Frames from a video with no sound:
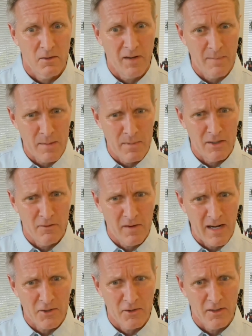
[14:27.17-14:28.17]
So if I'm that
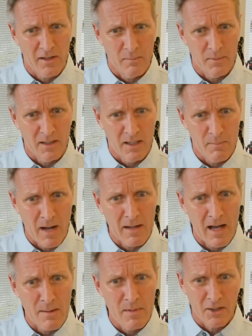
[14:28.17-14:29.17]
manufacturing company and I'm,
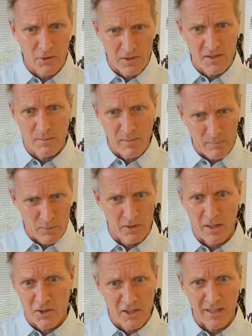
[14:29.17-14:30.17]
I'm increasing my
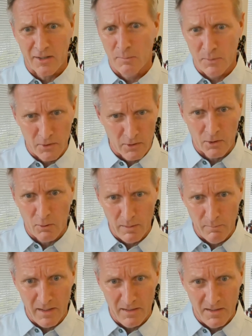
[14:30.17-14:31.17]
production on computer
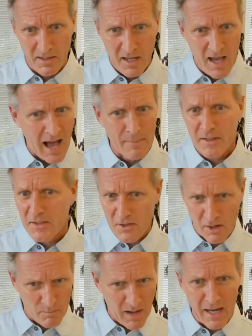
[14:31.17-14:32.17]
equipment, I'm going to
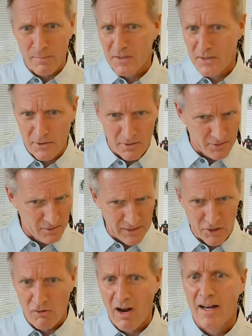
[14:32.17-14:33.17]
start buying materials,
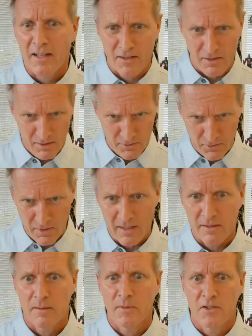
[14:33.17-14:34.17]
electronics, and other
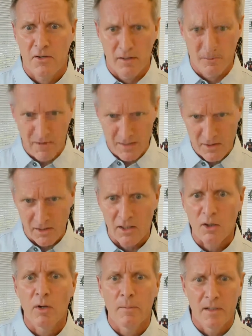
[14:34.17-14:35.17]
things. I'm going to start investing
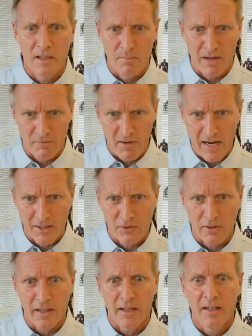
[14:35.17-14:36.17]
in equipment in my
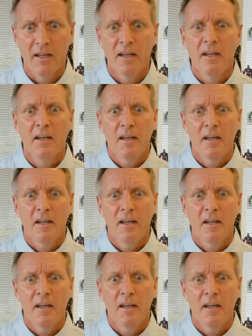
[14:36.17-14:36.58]
factory.